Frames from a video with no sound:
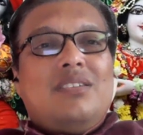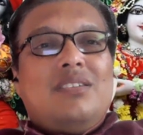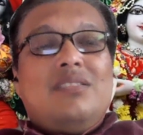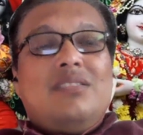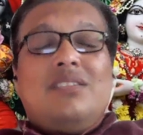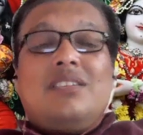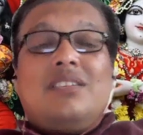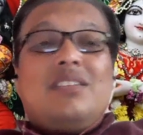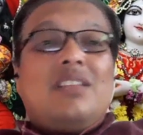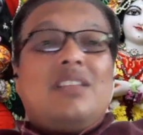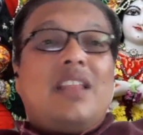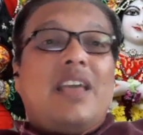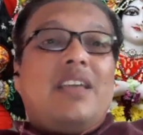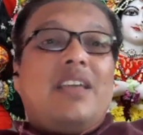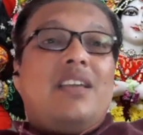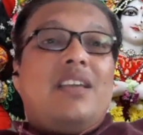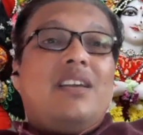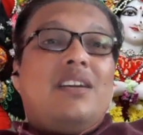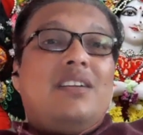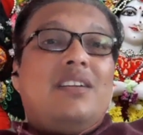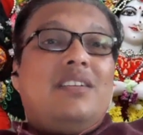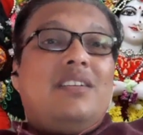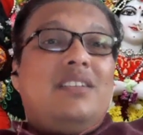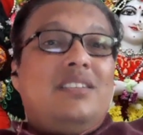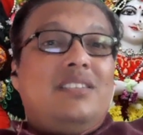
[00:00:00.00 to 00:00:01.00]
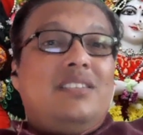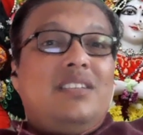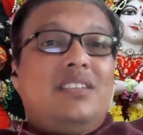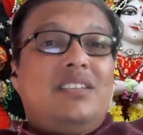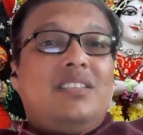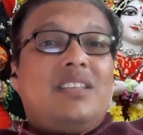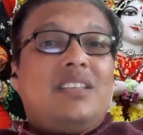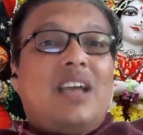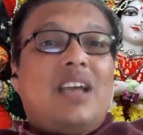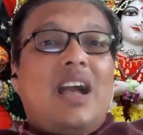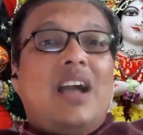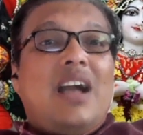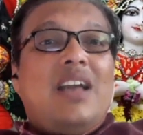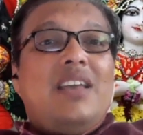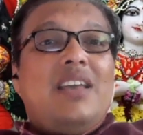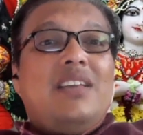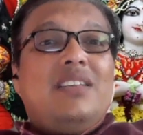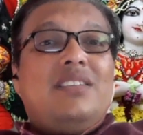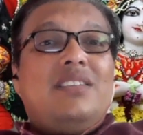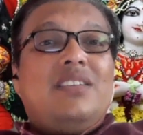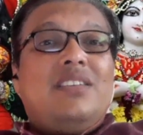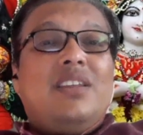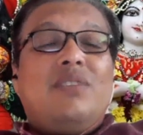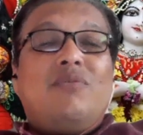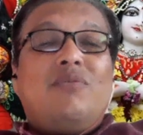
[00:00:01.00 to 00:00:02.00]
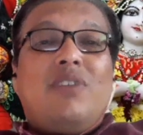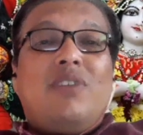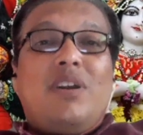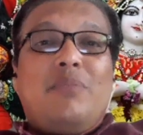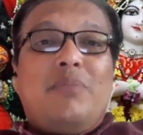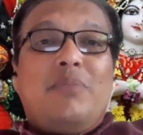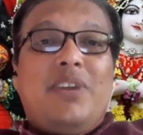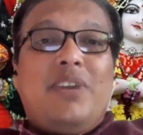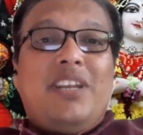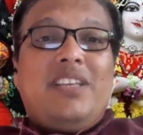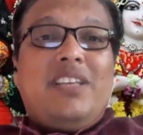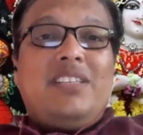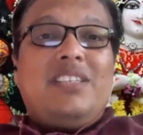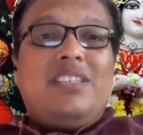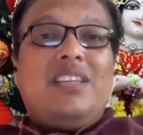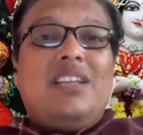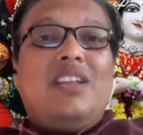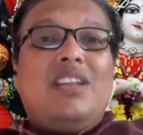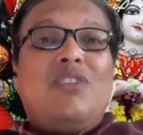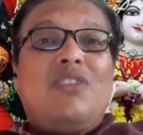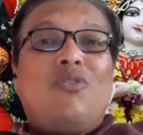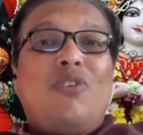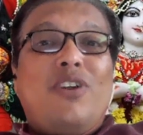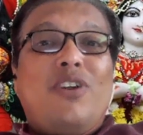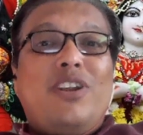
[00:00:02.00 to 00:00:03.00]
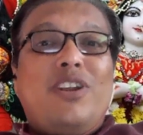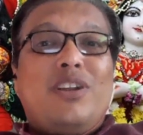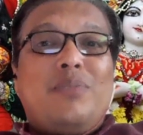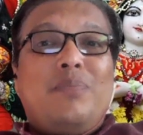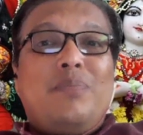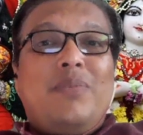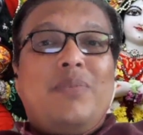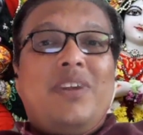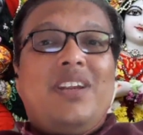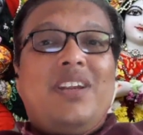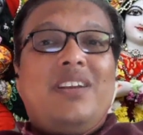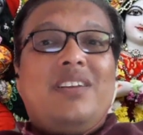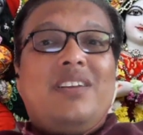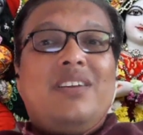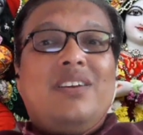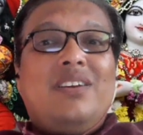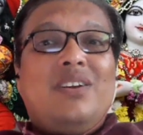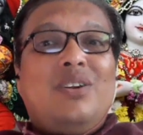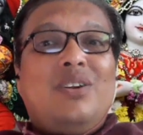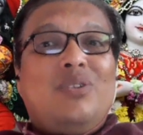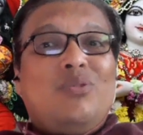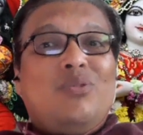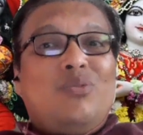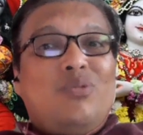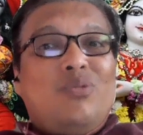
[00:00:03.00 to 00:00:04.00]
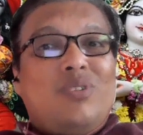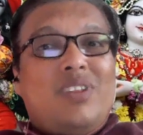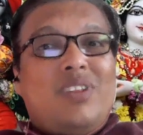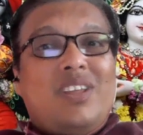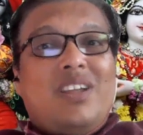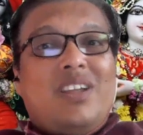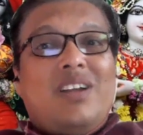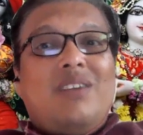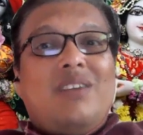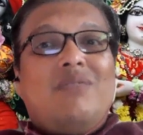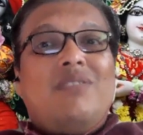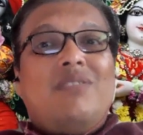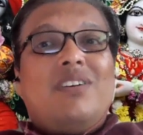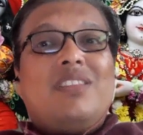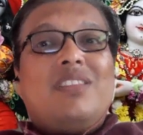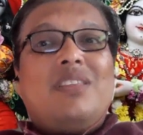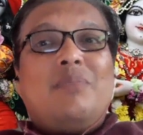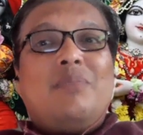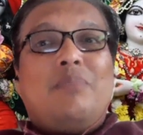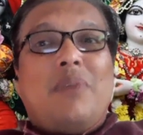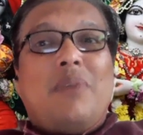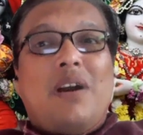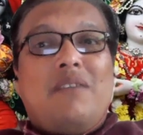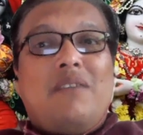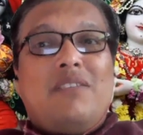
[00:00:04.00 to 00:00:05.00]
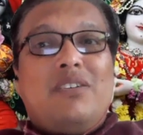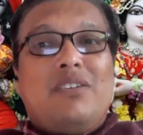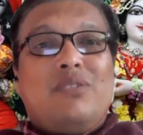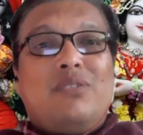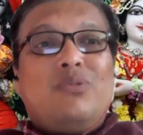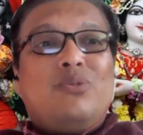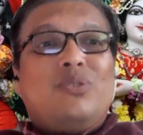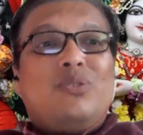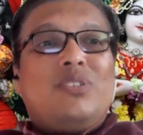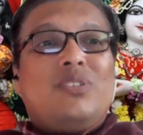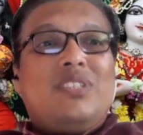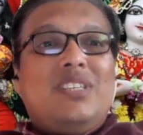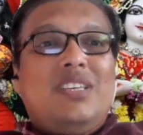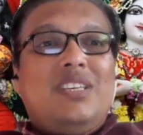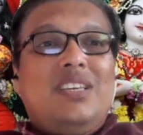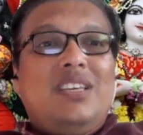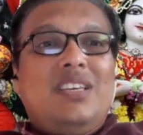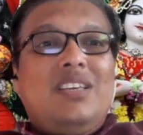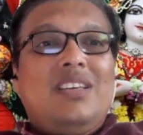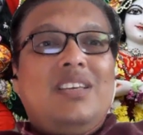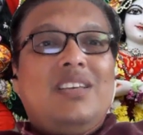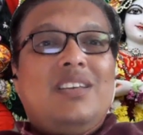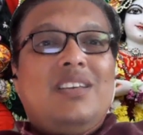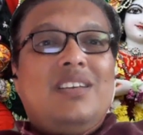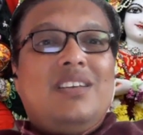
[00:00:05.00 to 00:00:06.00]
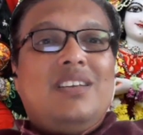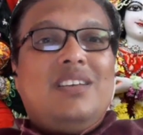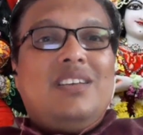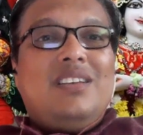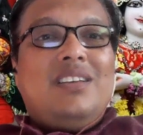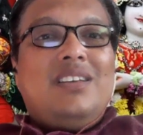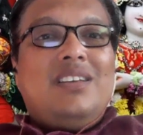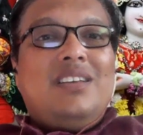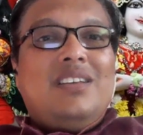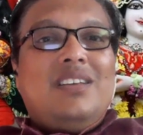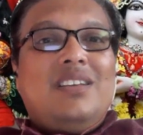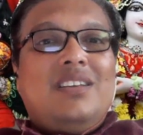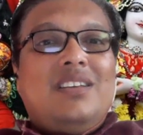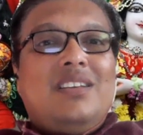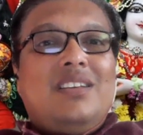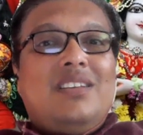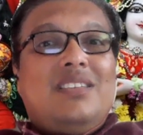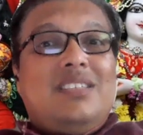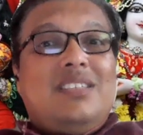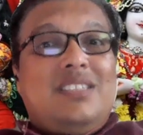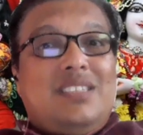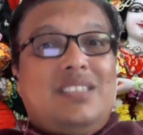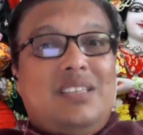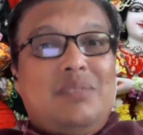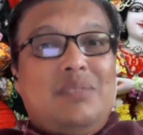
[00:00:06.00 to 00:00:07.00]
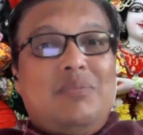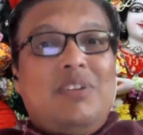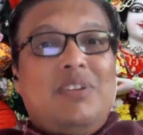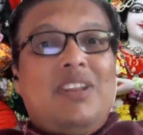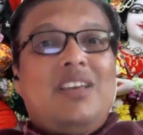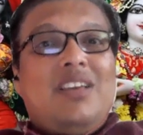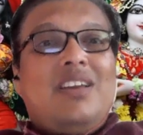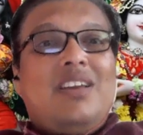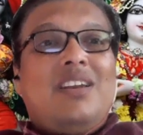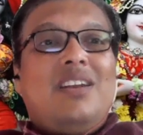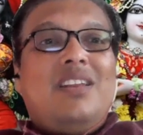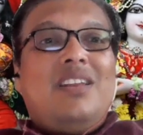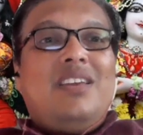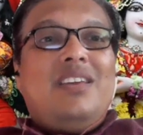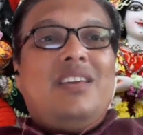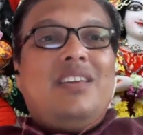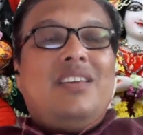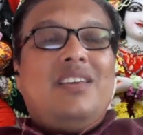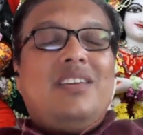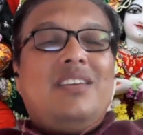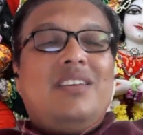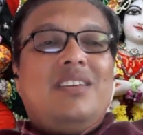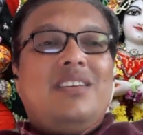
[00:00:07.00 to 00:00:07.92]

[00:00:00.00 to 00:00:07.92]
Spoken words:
Just like diseased eyes require medicinal ointment to recover the power to see, similarly,